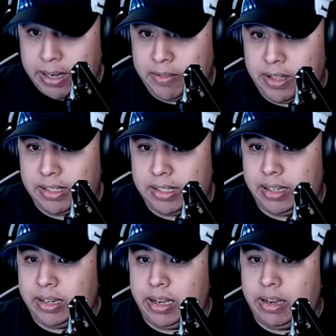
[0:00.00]
for the
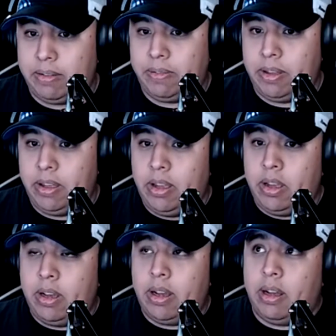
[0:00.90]
second half,
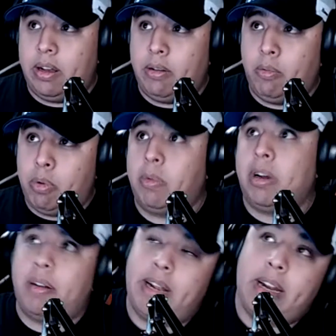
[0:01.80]
Wilmer
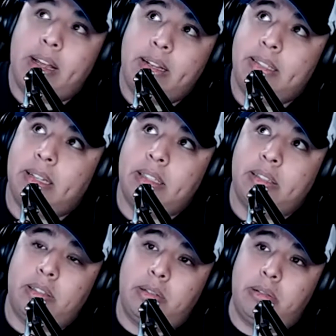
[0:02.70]
Cabrera decides
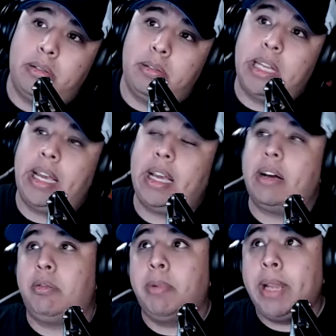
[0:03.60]
to take
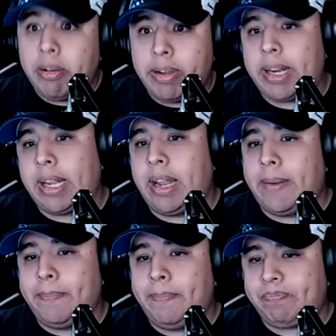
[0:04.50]
out Duilio
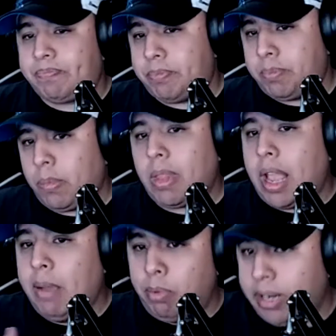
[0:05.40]
Herrera
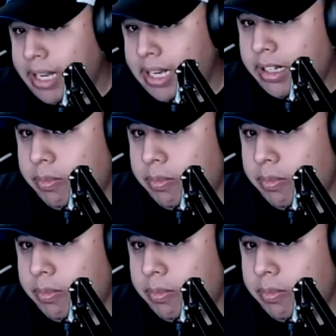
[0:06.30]
and bring in Dylan